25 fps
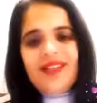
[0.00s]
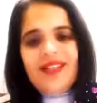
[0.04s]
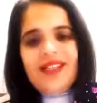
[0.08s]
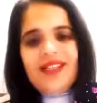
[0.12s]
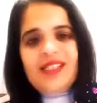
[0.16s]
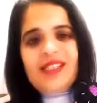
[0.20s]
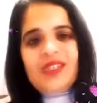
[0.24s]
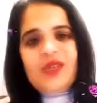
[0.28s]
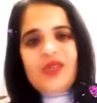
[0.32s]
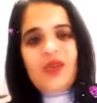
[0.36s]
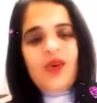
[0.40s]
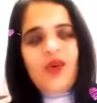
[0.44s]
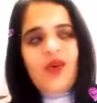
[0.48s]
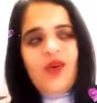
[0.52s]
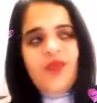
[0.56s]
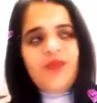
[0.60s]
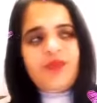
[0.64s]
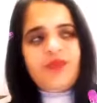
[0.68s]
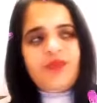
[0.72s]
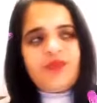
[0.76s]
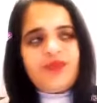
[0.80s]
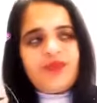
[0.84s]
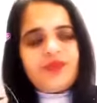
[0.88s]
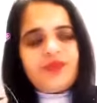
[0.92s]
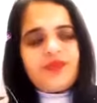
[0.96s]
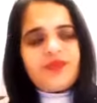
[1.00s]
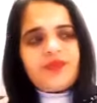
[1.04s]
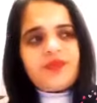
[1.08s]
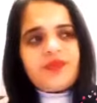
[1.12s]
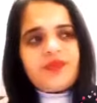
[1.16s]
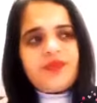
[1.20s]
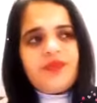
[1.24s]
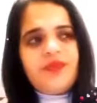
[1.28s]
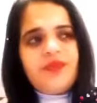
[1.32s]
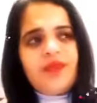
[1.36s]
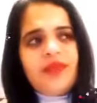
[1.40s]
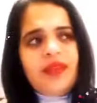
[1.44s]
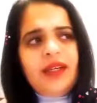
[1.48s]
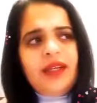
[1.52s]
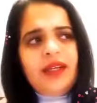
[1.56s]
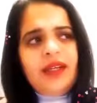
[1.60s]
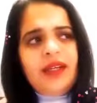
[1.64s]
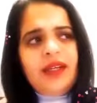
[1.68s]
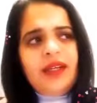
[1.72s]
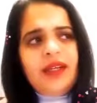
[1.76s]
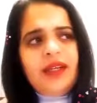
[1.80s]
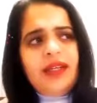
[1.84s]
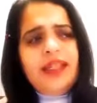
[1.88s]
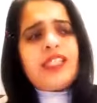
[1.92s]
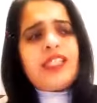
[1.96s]
So
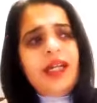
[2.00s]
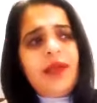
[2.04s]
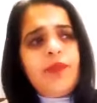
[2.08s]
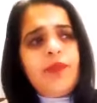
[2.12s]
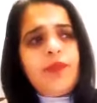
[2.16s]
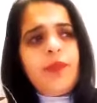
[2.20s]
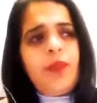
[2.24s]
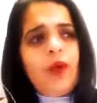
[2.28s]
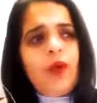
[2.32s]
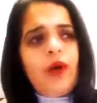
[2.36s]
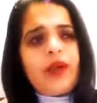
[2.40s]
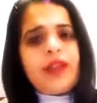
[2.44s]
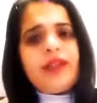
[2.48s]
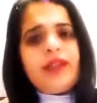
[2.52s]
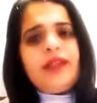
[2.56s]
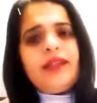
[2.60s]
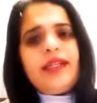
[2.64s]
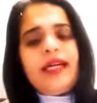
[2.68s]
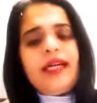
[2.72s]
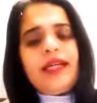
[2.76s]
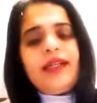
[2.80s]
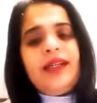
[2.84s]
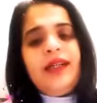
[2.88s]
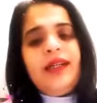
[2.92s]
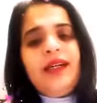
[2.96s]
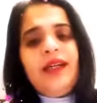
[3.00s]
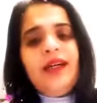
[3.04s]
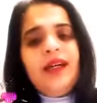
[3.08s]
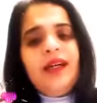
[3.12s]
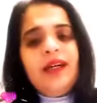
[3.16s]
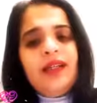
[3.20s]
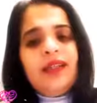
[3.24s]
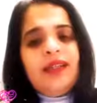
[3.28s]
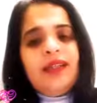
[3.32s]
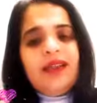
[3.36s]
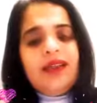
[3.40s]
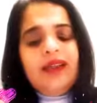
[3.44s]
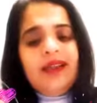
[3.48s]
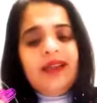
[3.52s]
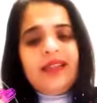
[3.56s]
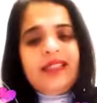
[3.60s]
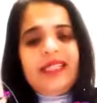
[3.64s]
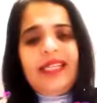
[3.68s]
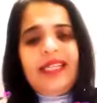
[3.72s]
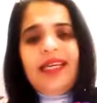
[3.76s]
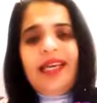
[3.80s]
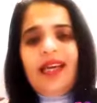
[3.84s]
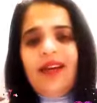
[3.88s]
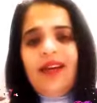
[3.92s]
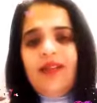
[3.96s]
it's very important that,
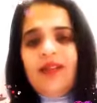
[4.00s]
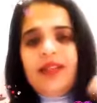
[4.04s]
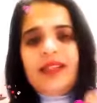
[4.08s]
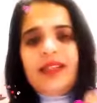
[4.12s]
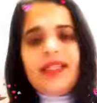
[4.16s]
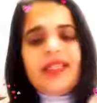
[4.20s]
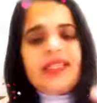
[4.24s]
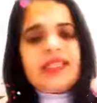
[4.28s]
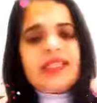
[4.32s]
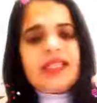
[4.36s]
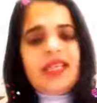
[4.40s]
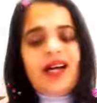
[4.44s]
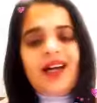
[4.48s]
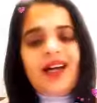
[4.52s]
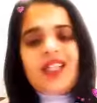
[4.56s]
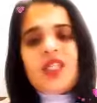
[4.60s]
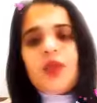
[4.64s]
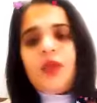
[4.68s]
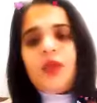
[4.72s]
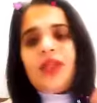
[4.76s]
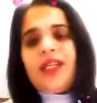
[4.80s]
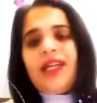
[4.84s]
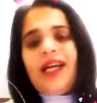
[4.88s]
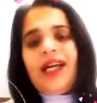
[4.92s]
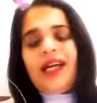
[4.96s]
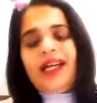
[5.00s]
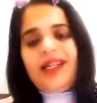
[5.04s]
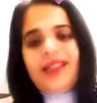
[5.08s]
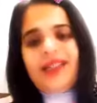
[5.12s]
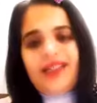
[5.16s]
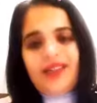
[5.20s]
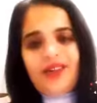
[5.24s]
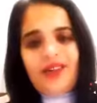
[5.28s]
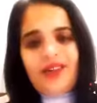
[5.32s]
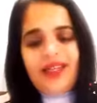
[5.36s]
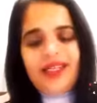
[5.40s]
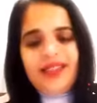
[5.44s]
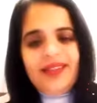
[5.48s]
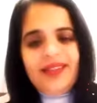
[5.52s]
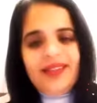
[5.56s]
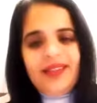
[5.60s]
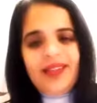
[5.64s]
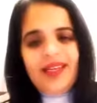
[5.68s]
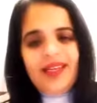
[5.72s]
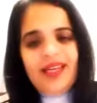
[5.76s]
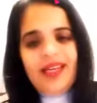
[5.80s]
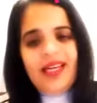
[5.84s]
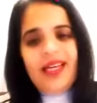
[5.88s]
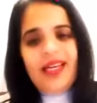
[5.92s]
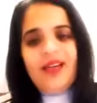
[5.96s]
see, everything starts with an idea, right?
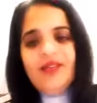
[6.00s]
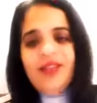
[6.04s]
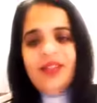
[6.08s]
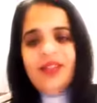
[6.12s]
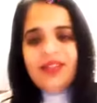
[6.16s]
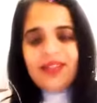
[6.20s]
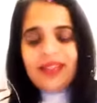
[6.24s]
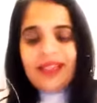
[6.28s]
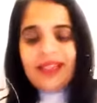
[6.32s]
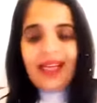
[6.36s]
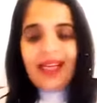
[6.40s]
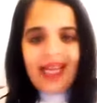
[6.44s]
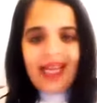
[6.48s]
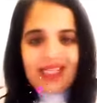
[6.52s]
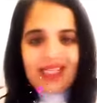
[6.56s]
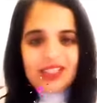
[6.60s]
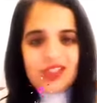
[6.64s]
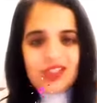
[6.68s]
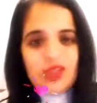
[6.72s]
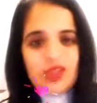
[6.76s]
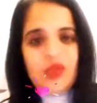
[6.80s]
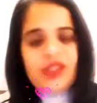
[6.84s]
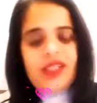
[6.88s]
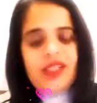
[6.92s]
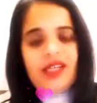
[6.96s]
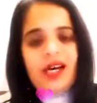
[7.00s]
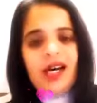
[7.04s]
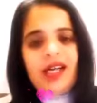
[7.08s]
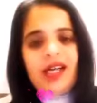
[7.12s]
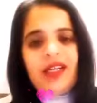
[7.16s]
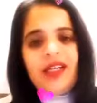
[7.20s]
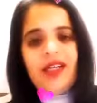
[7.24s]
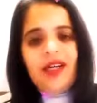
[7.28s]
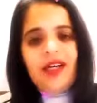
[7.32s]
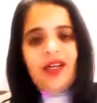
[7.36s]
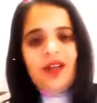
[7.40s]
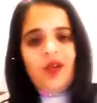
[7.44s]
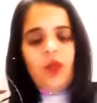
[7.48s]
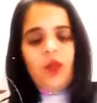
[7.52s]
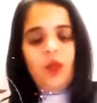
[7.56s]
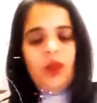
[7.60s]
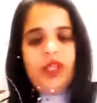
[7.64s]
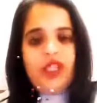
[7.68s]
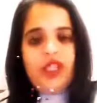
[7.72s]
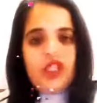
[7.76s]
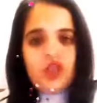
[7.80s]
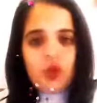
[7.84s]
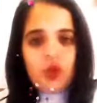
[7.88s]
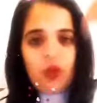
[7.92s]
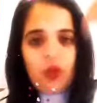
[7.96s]
Everything has to start
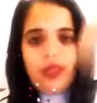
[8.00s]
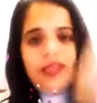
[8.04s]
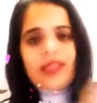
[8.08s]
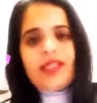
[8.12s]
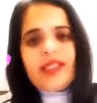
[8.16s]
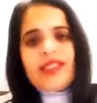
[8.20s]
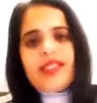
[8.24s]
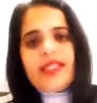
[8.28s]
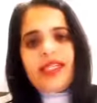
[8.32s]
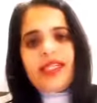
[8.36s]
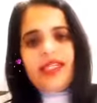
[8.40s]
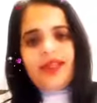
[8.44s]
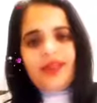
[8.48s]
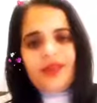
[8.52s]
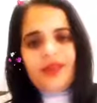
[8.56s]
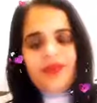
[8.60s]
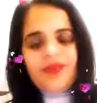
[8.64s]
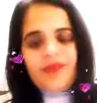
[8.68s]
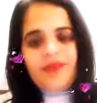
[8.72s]
with sowing the seed.